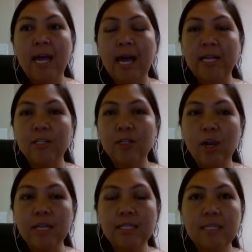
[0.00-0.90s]
I
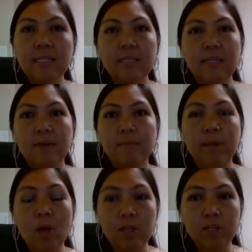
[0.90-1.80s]
taught
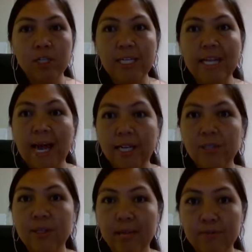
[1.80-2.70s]
biology in high
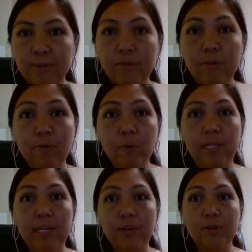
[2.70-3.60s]
school level for 4
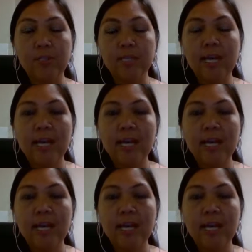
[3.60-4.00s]
years,